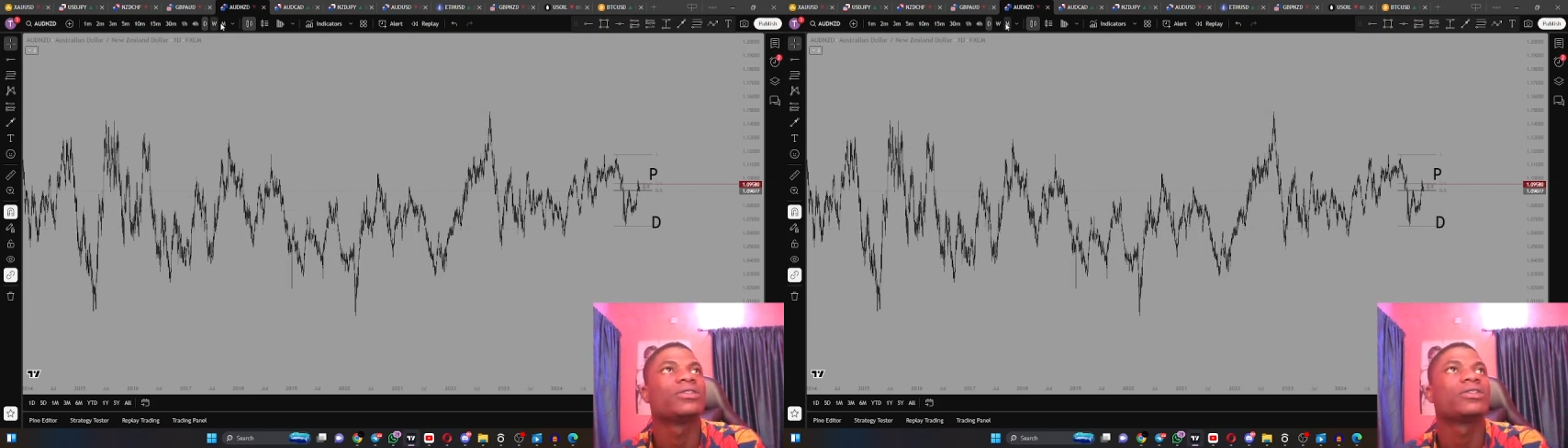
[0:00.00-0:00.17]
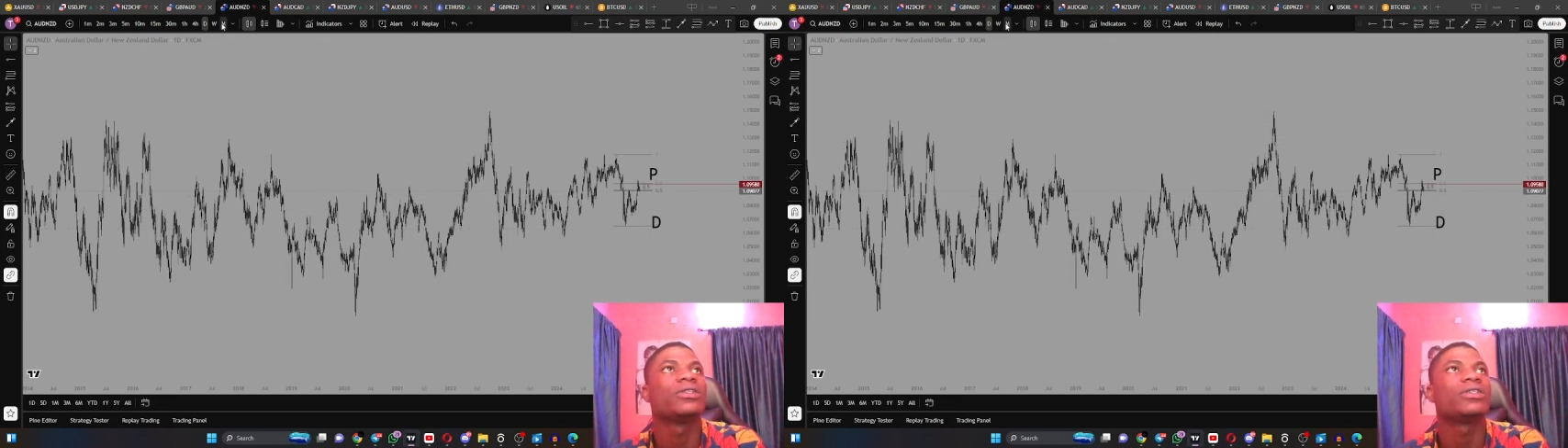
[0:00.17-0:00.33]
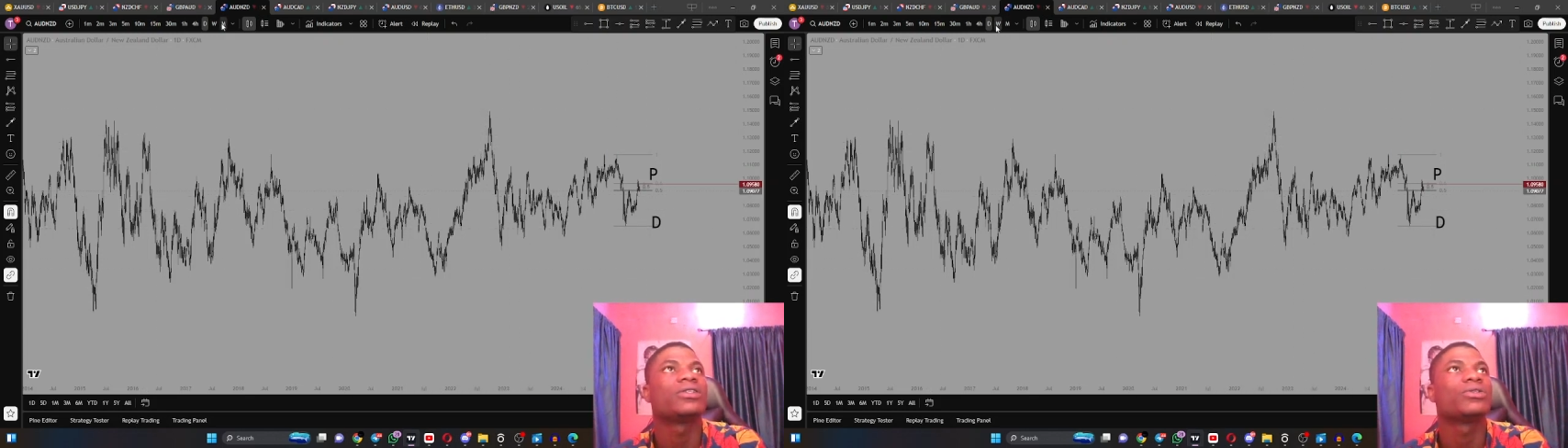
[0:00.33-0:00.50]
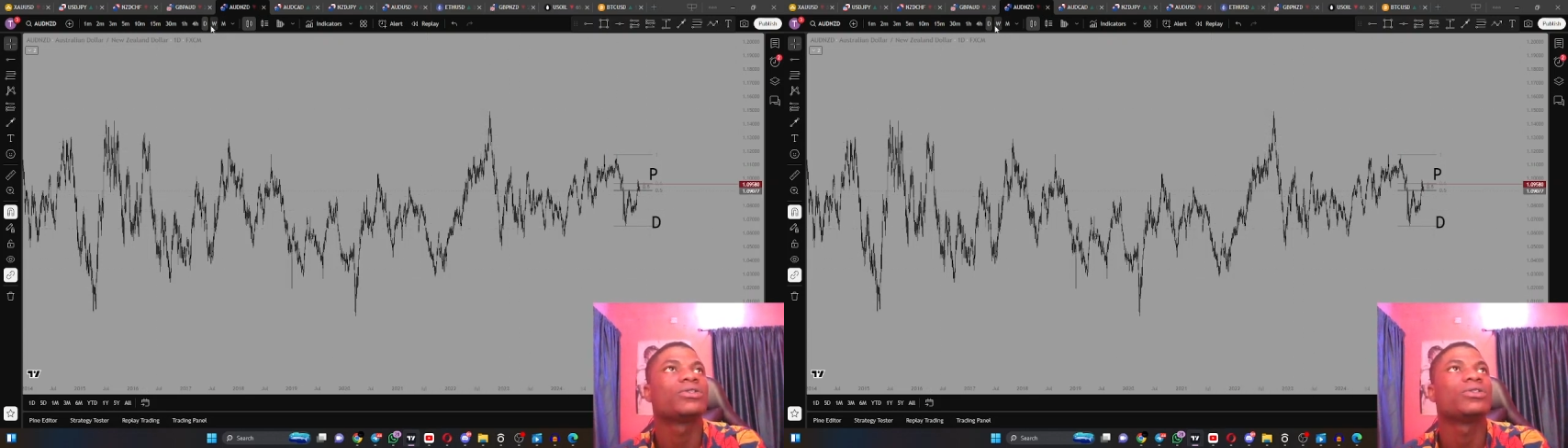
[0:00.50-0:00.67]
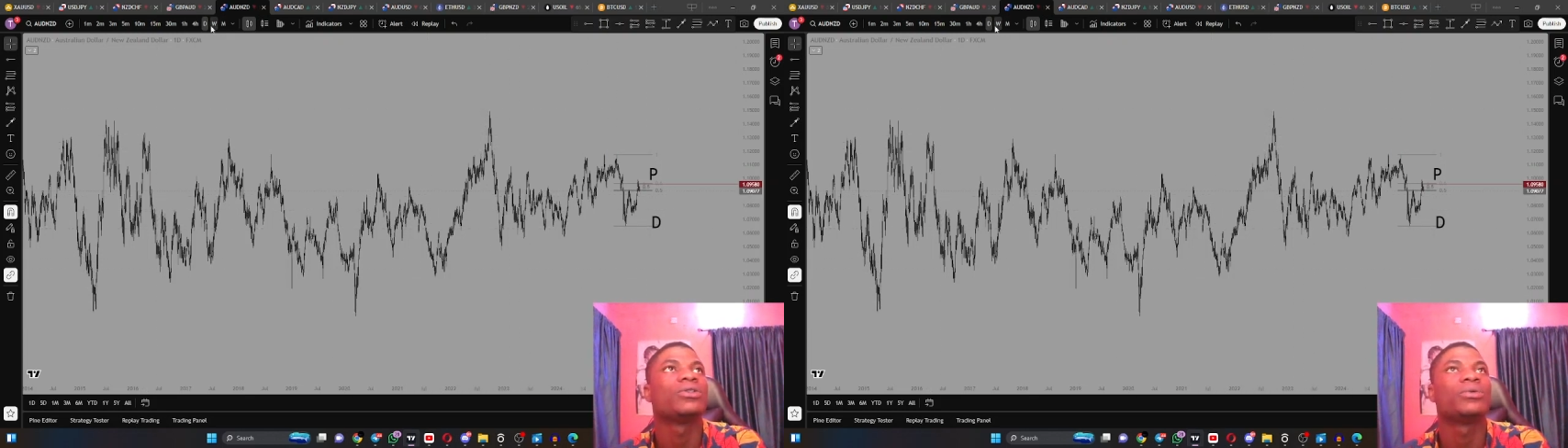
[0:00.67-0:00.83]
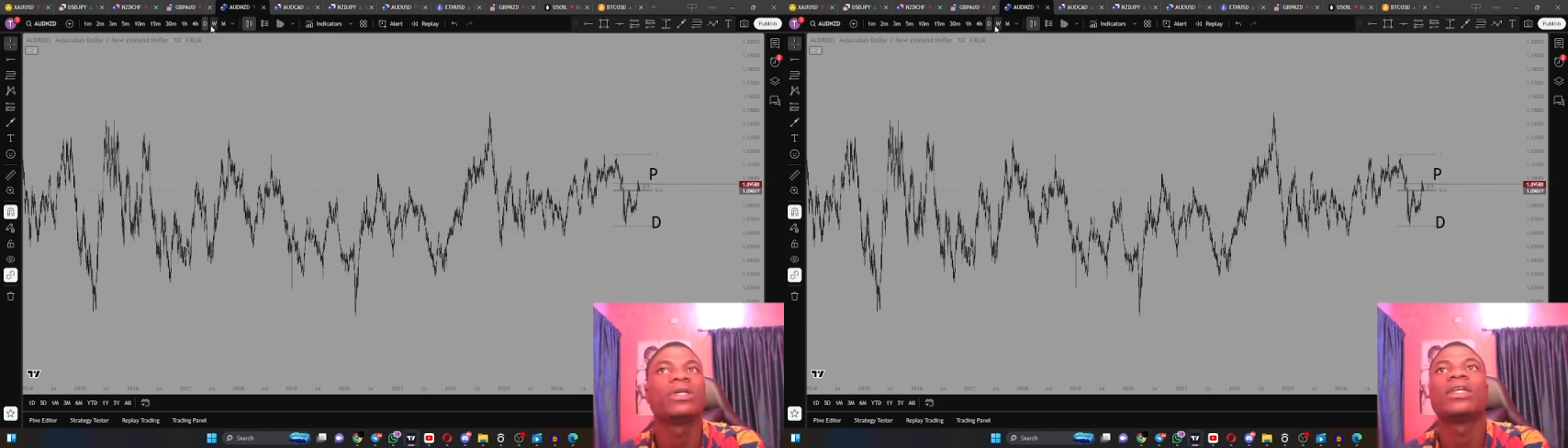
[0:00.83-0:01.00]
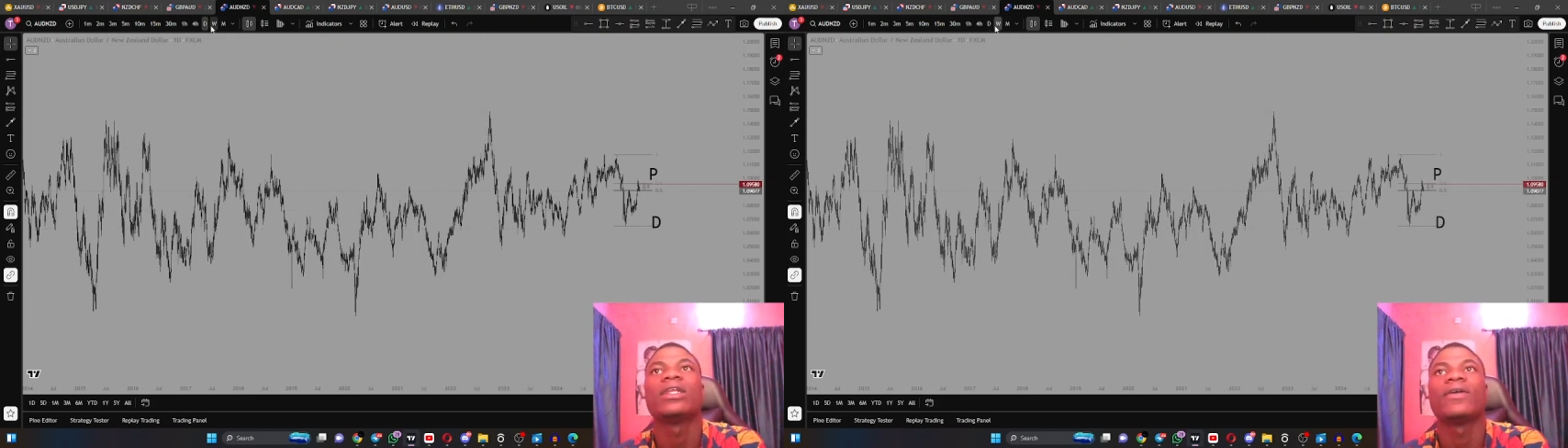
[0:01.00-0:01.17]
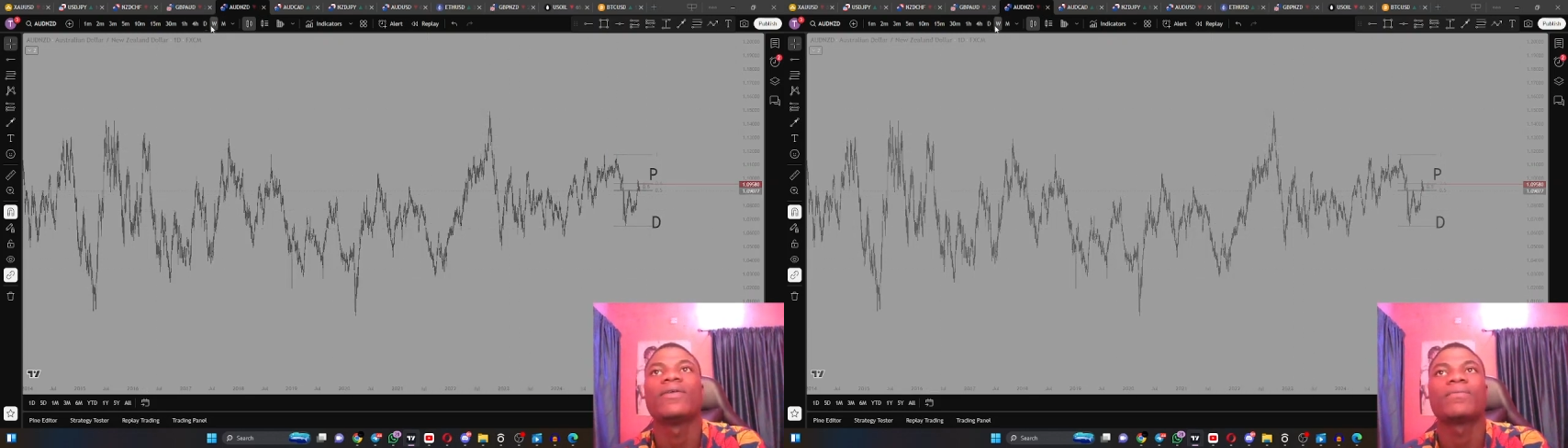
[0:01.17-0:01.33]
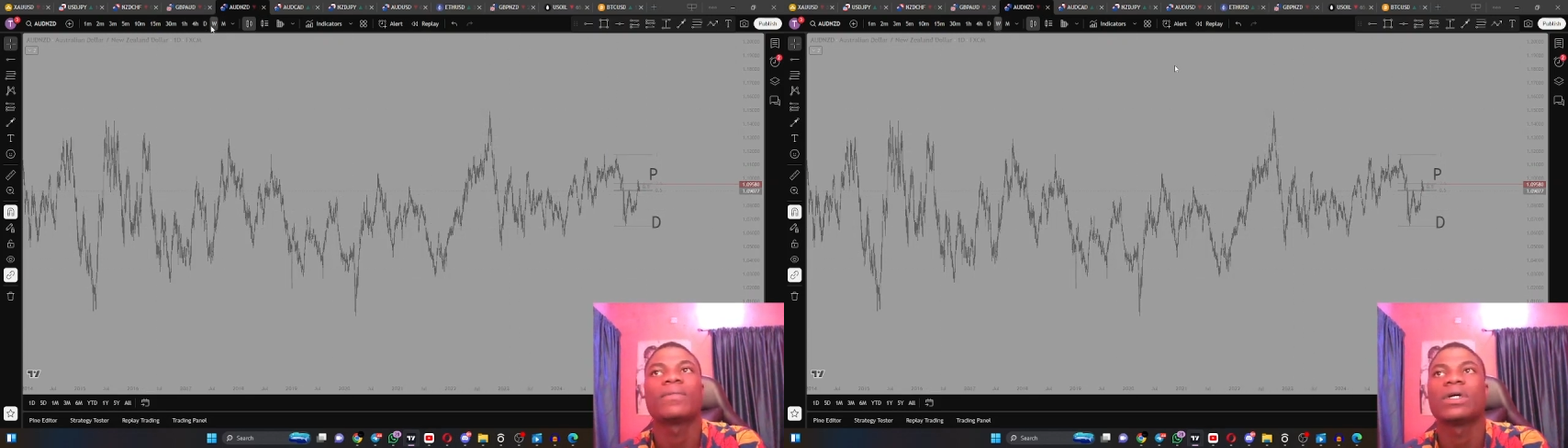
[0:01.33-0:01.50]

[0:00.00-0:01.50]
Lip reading: So let's go to the weekly.